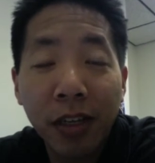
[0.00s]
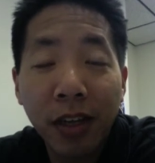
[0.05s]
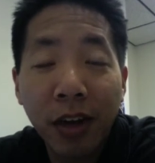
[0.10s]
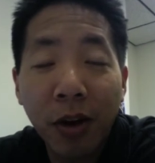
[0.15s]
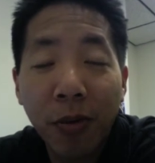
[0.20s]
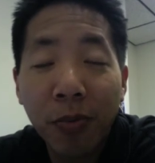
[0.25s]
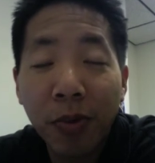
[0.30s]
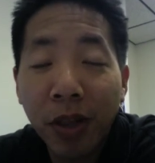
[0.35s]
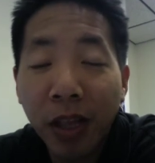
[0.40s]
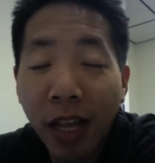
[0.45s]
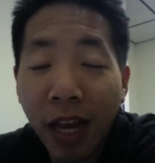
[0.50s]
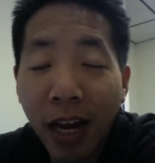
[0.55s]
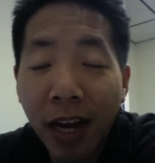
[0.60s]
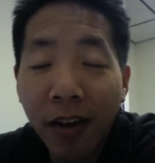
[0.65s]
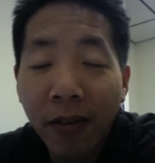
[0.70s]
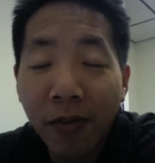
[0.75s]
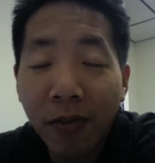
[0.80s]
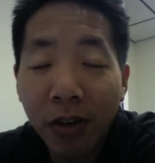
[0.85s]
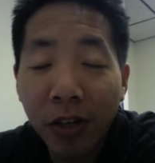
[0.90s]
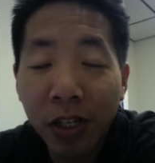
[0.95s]
They are
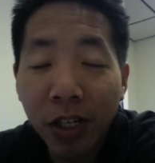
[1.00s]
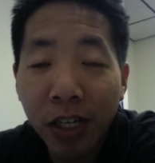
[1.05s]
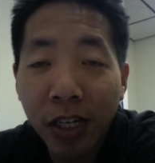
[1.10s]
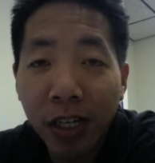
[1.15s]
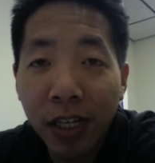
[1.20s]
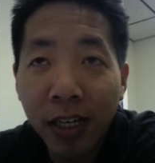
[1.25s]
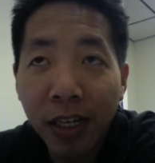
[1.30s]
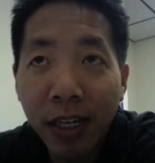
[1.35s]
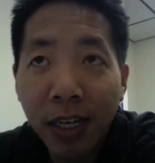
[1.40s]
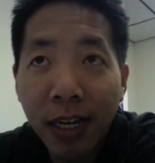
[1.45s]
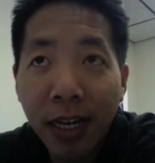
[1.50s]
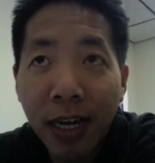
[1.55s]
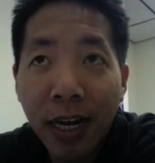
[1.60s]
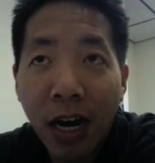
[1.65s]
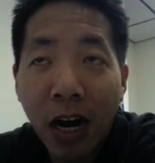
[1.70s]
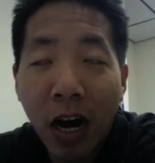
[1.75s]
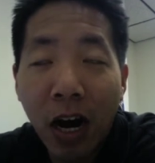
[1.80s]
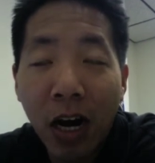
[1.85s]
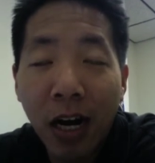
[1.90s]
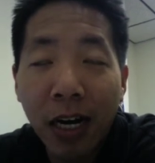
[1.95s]
playing Virginia
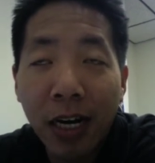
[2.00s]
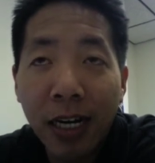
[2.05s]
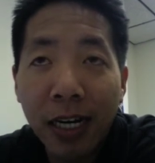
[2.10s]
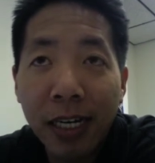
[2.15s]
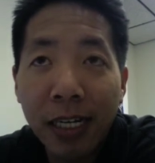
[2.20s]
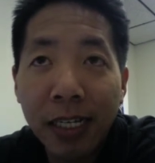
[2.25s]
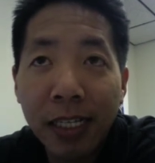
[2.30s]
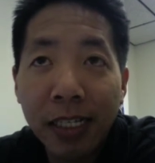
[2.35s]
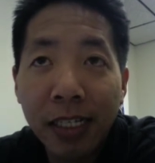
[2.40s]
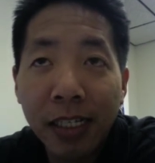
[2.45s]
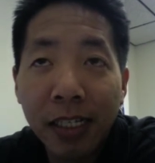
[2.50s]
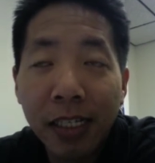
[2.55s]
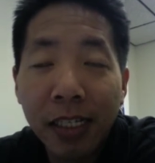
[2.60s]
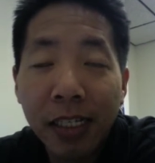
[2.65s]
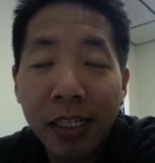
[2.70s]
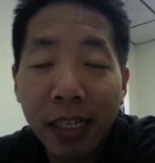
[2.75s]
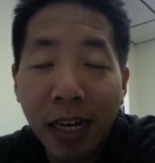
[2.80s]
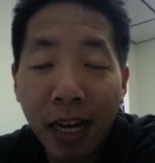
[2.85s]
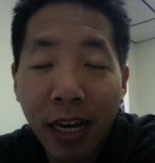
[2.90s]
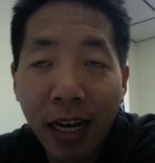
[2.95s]
on
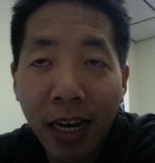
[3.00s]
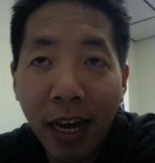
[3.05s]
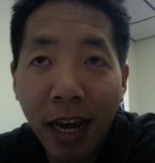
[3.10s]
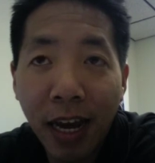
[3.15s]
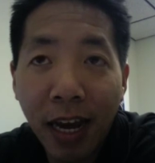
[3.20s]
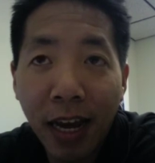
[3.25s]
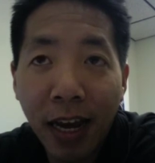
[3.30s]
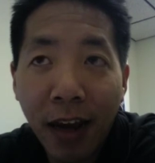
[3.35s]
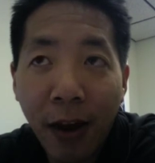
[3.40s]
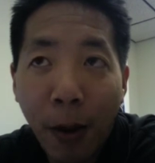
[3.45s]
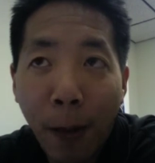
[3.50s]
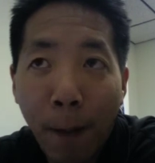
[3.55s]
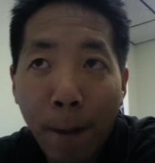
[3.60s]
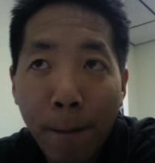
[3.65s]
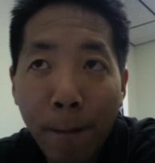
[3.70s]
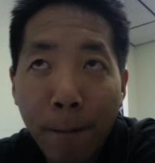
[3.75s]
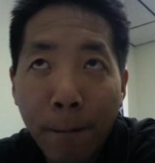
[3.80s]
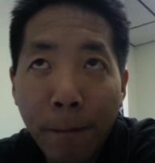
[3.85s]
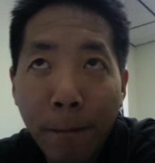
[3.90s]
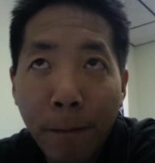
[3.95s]
Sunday
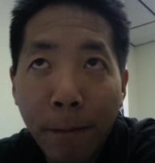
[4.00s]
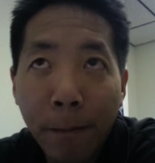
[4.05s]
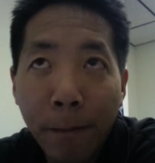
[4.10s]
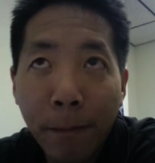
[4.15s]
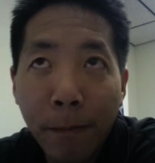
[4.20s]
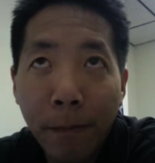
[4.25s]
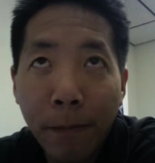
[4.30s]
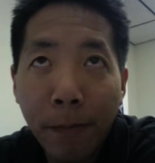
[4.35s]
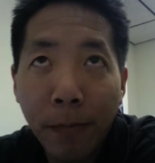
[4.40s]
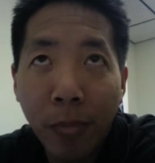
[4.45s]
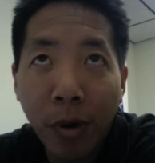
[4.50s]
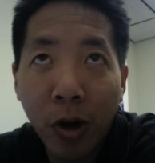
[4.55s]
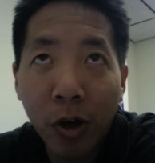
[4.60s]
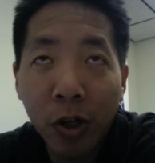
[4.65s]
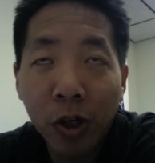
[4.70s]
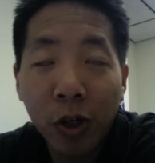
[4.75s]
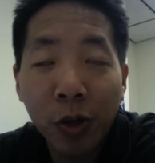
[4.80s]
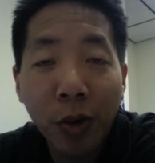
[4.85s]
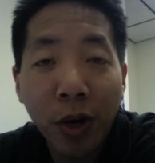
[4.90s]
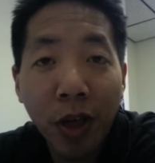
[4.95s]

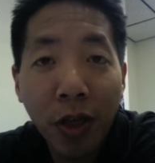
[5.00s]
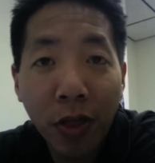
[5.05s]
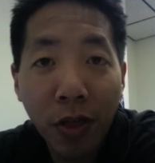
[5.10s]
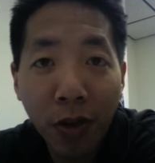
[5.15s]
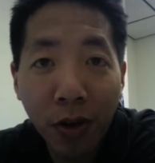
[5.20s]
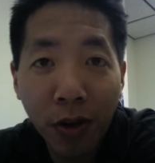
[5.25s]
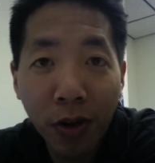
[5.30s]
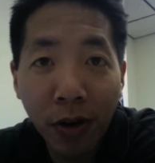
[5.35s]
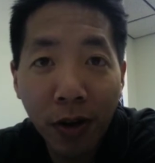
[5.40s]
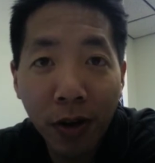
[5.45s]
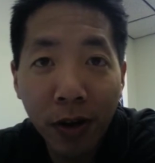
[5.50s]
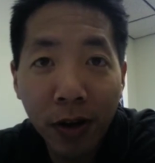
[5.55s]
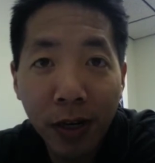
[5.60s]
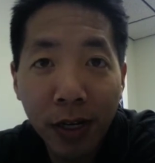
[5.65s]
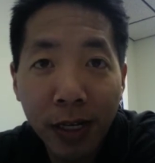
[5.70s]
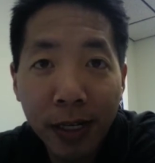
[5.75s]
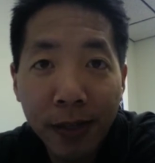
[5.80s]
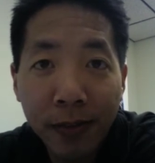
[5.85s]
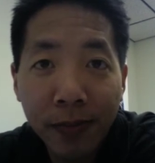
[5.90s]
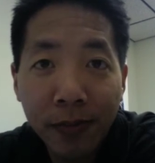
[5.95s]
March 23rd.
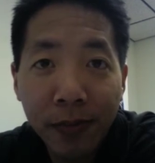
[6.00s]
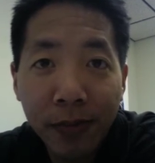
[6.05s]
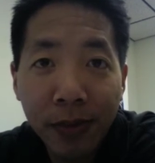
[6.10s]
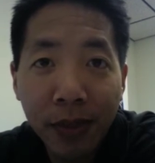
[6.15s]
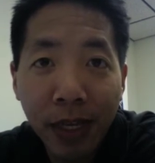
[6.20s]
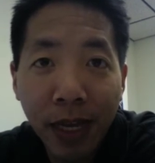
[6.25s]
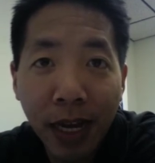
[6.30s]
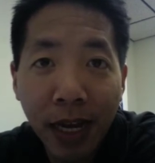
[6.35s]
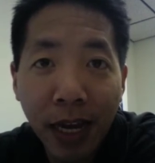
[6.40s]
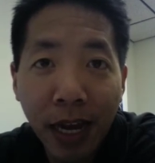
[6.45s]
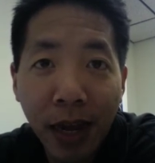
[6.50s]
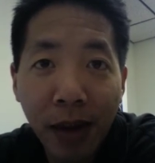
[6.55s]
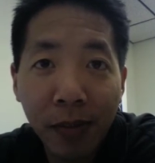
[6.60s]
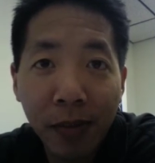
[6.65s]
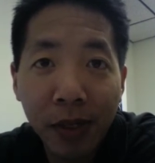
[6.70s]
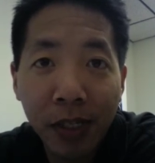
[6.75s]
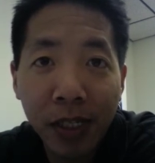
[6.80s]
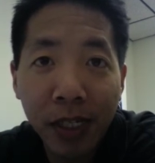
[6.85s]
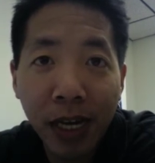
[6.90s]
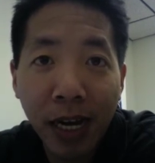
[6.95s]
That game
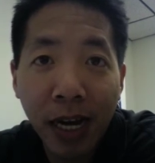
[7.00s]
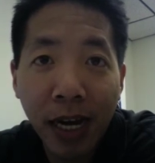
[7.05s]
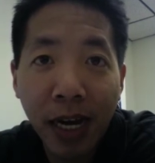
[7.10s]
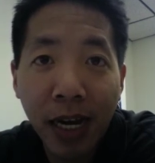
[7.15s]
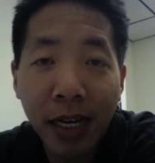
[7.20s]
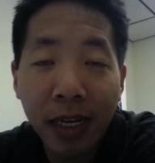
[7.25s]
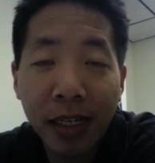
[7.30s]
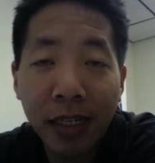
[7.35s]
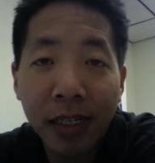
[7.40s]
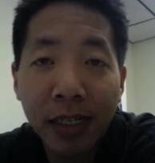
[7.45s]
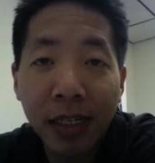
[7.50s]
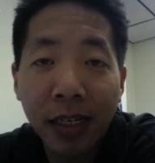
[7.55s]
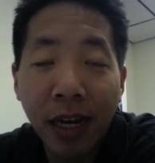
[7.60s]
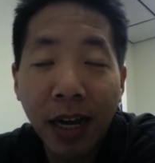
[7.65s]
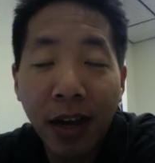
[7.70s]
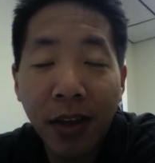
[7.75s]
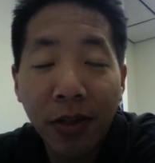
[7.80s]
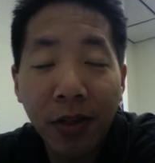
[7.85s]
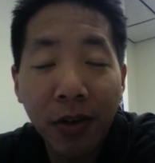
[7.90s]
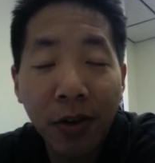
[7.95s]
is at
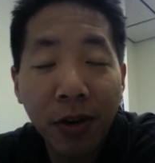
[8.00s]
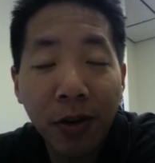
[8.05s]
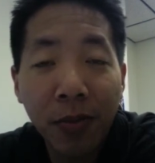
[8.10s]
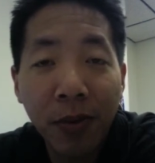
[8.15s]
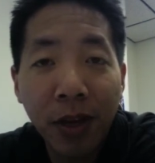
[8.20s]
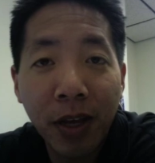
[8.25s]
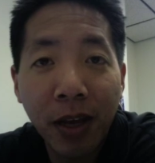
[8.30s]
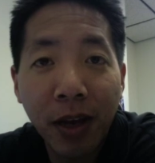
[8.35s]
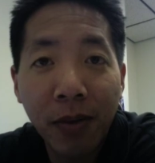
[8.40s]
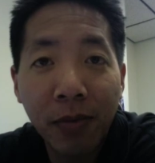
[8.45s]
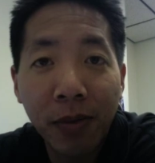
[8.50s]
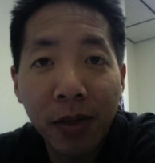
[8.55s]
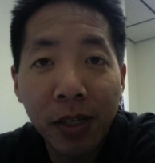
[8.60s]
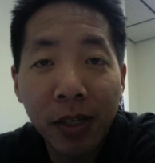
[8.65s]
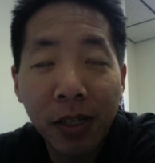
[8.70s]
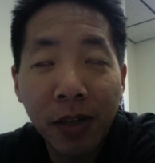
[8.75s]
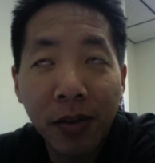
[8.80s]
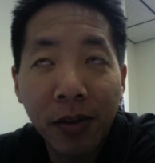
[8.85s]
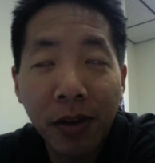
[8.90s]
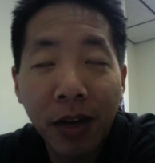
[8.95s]
9:30 p.m.
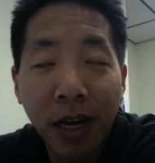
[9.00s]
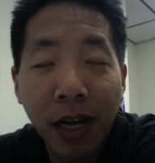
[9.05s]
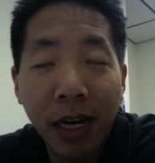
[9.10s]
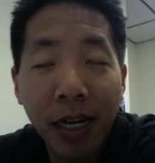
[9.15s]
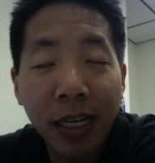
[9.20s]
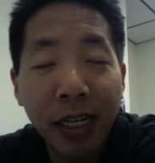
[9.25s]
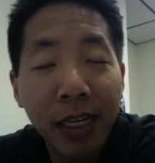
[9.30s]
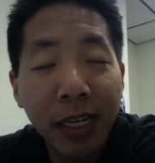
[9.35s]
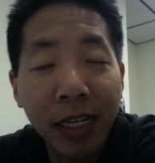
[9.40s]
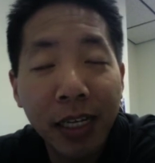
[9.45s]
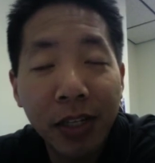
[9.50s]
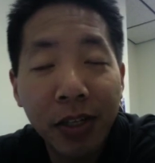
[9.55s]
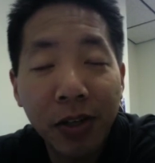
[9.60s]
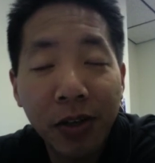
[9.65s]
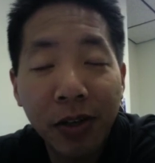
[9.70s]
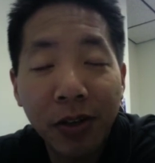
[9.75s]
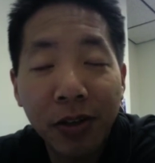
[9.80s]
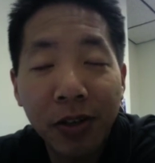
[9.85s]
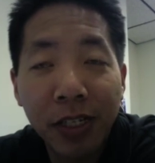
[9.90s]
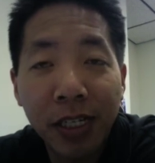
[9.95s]
Pacific, uh,
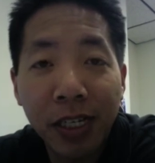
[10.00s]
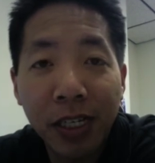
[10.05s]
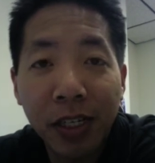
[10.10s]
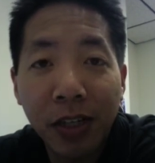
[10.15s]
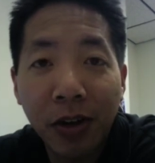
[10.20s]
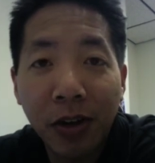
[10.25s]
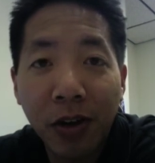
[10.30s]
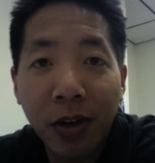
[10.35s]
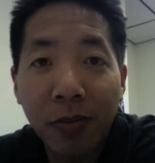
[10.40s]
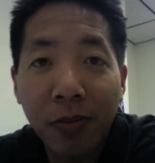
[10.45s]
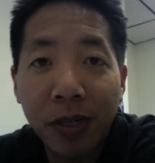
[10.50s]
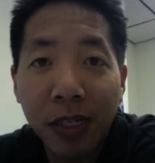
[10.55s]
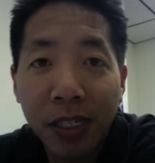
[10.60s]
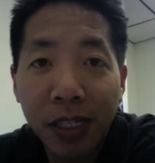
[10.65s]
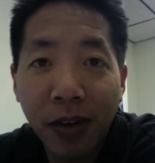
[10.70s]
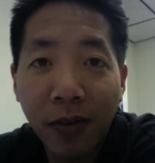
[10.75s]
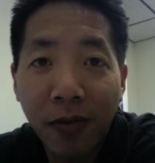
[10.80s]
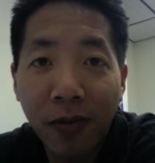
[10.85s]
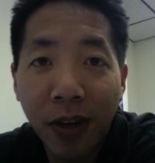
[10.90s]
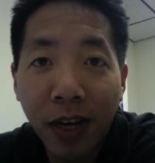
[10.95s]
Eastern, 6:30
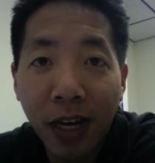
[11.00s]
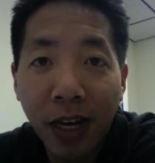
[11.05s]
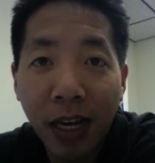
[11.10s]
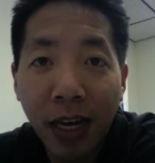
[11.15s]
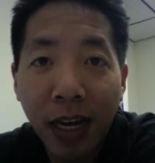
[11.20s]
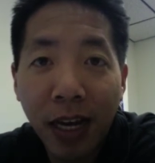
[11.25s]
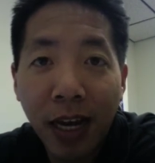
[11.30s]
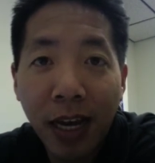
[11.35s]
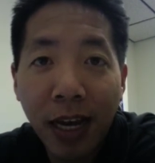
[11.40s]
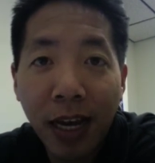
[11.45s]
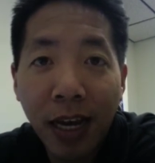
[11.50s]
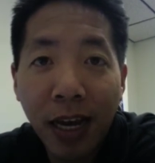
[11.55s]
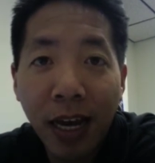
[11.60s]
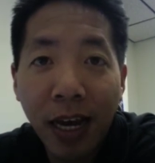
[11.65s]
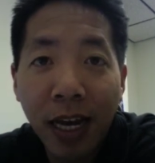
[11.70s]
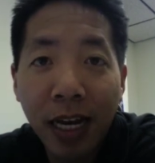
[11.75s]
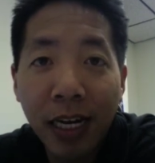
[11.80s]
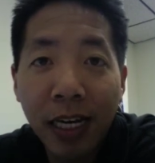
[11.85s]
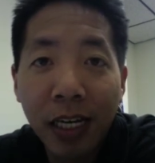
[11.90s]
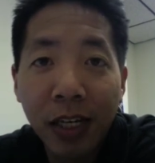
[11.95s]
Pacific,
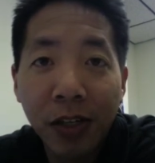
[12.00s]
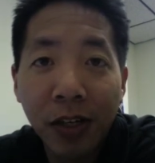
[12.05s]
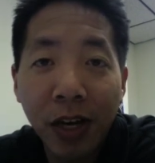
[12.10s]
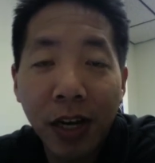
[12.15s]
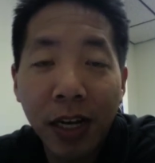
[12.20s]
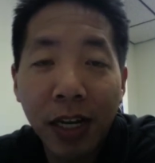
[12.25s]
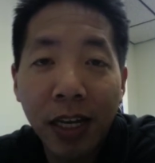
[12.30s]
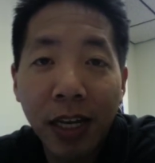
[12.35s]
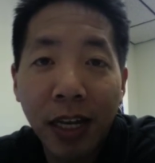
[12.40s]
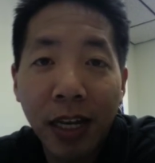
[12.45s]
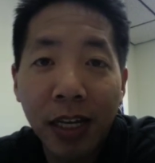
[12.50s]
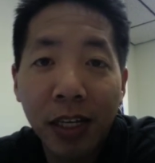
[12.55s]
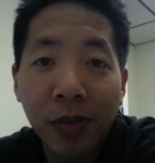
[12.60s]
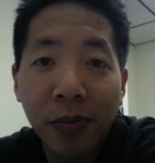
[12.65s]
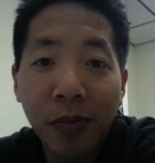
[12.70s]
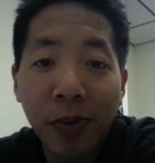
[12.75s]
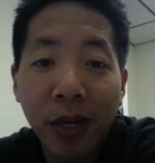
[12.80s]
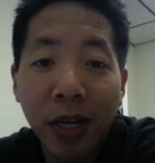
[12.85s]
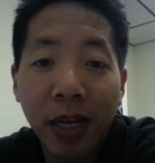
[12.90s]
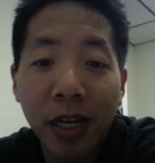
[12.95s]
and it is on
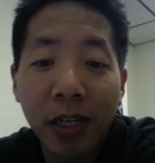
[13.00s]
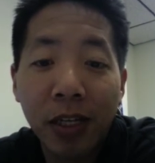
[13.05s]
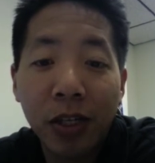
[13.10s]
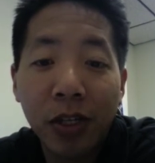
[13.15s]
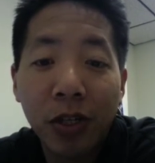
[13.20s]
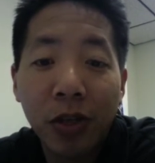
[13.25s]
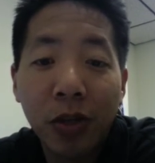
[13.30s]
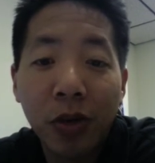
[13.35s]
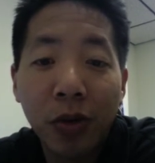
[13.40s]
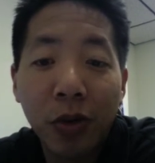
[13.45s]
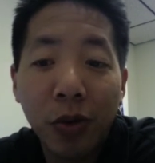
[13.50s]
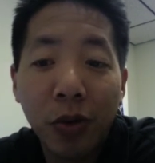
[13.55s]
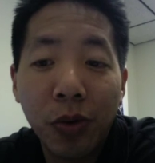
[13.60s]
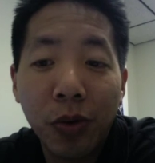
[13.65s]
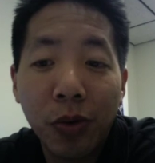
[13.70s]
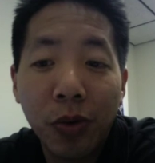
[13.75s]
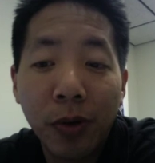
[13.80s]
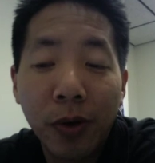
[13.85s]
ESPN two.